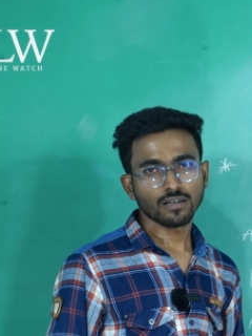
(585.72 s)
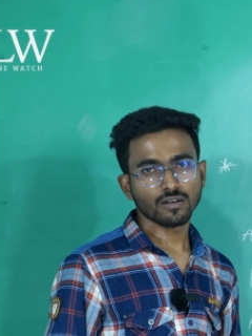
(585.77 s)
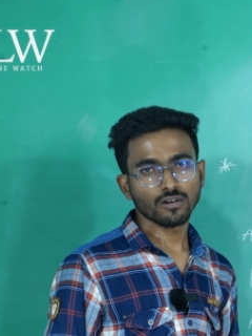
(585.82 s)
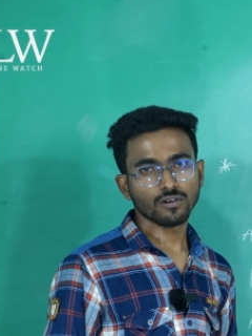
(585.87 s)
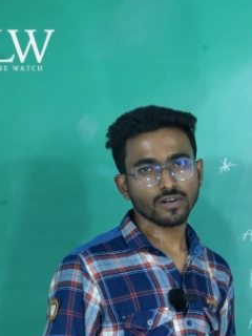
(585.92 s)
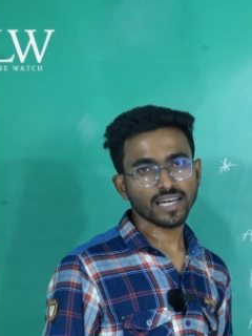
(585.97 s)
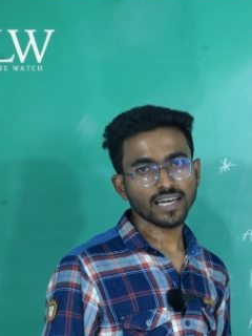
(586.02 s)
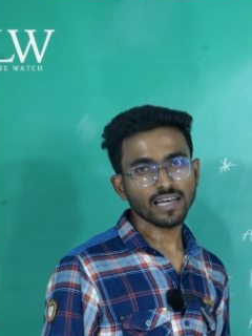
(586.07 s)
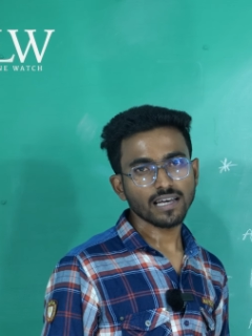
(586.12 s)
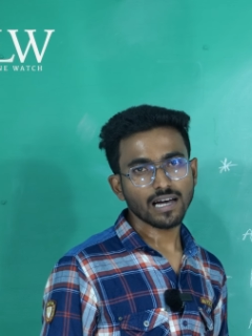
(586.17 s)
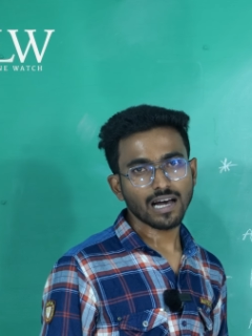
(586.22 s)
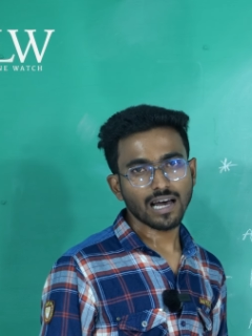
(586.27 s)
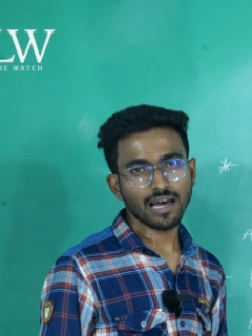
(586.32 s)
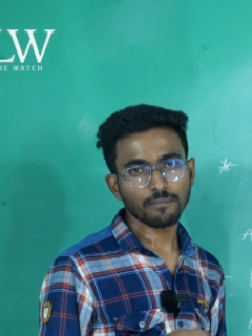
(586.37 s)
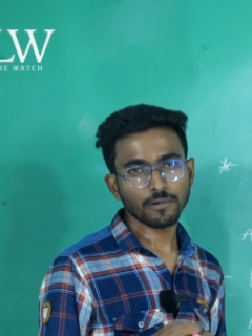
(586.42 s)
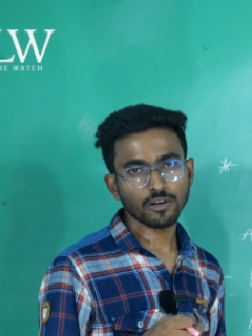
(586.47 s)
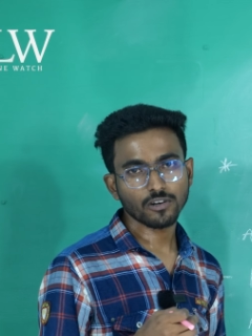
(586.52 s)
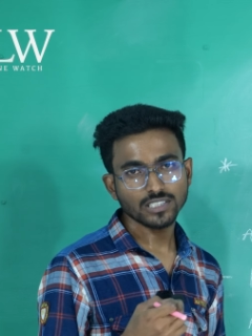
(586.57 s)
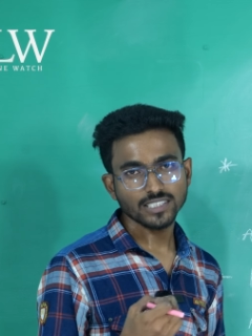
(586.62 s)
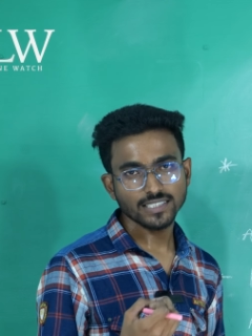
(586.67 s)
Okay, I
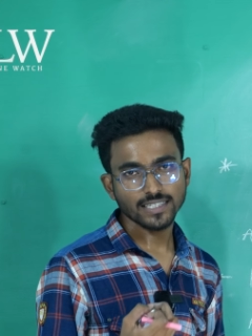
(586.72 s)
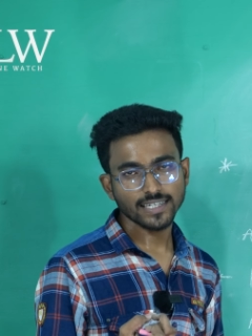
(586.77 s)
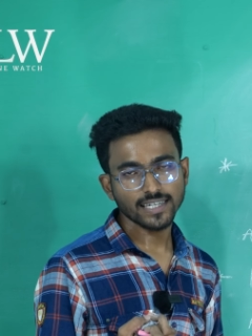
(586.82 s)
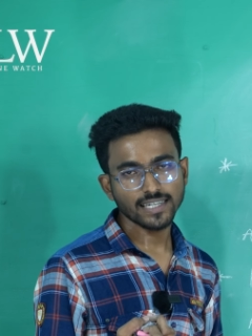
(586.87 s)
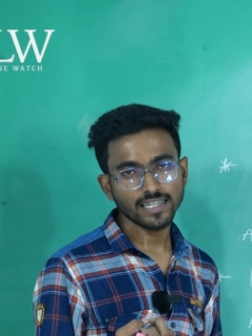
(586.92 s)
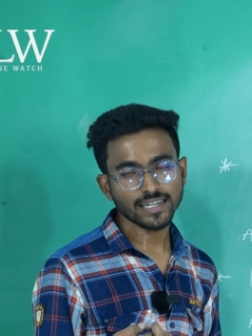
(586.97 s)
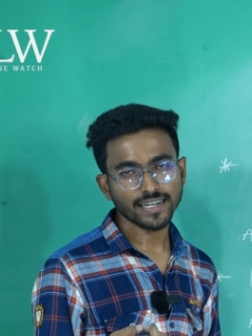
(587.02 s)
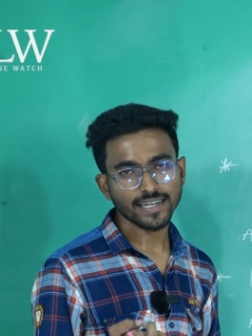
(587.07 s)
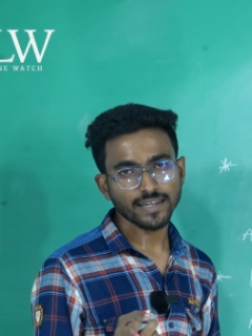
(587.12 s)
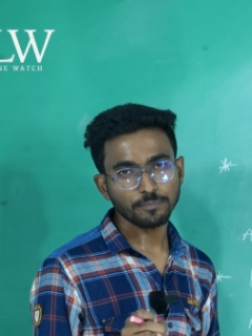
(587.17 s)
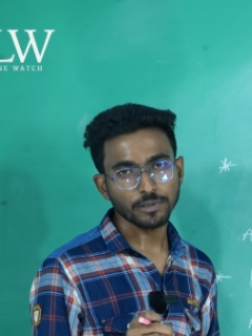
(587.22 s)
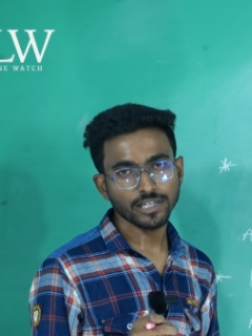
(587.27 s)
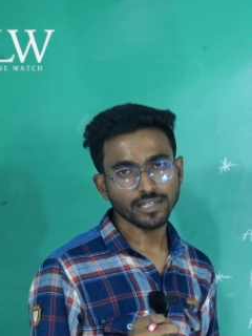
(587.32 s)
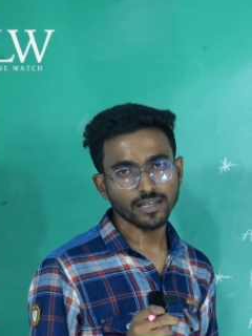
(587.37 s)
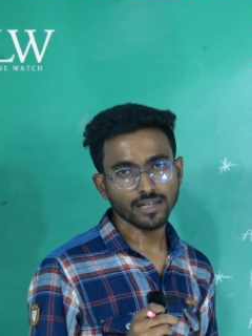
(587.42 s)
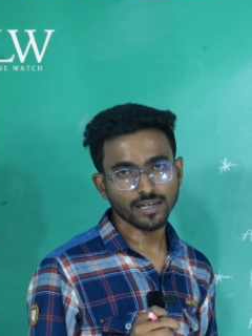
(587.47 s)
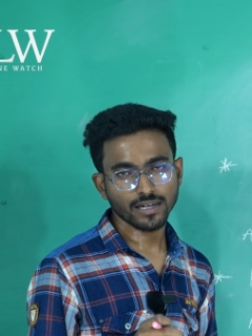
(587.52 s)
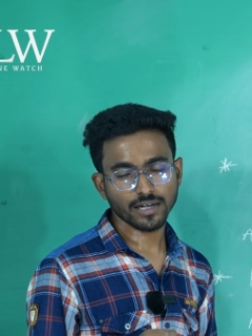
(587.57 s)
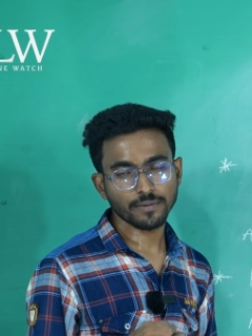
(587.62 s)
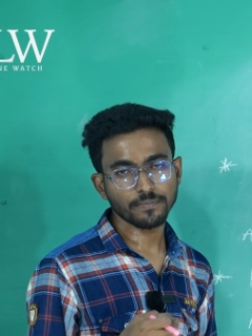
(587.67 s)
am once again
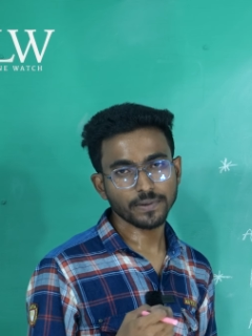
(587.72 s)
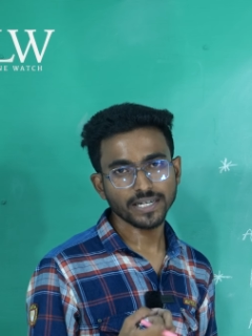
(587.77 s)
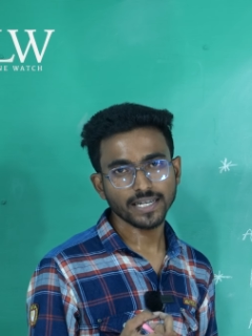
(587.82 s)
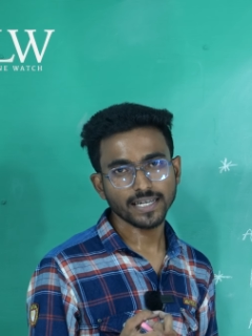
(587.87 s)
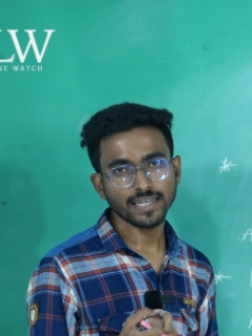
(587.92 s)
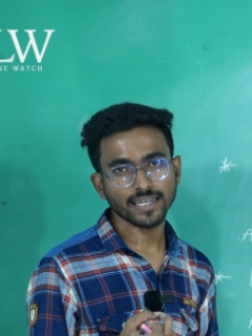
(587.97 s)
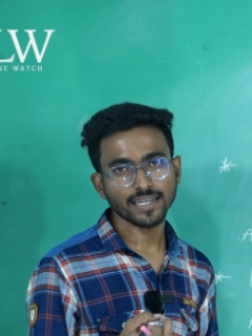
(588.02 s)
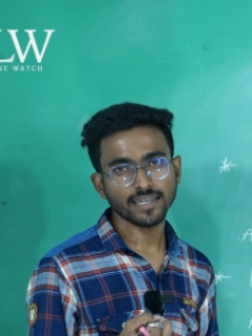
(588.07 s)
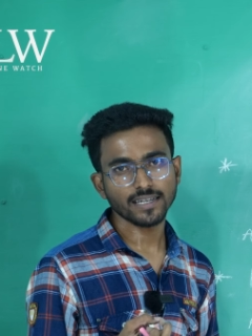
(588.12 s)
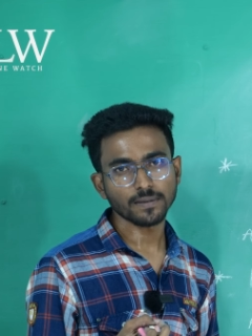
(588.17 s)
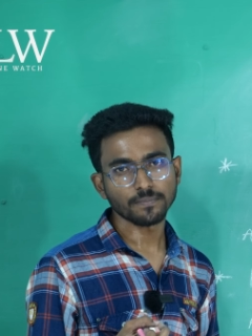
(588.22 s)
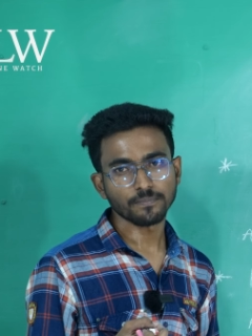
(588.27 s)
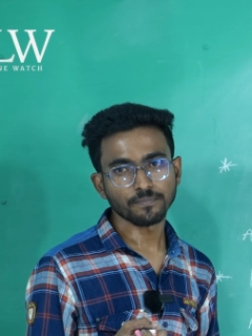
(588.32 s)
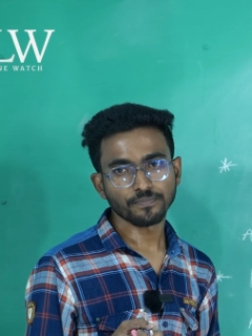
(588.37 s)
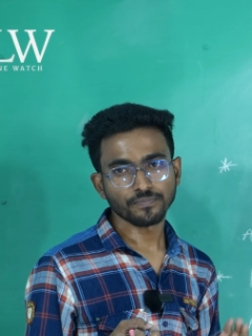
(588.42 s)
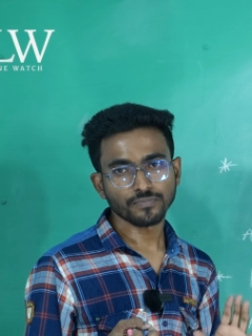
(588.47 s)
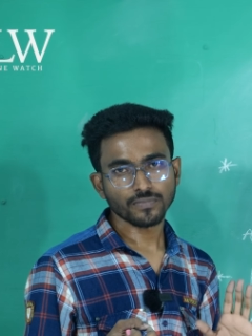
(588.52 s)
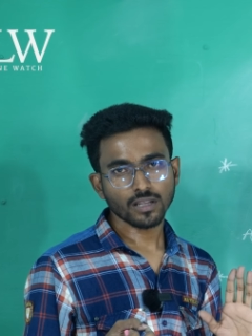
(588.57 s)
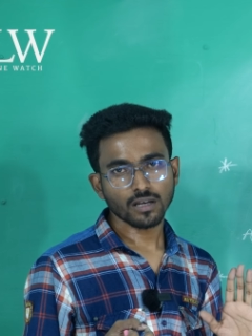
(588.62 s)
repeating it.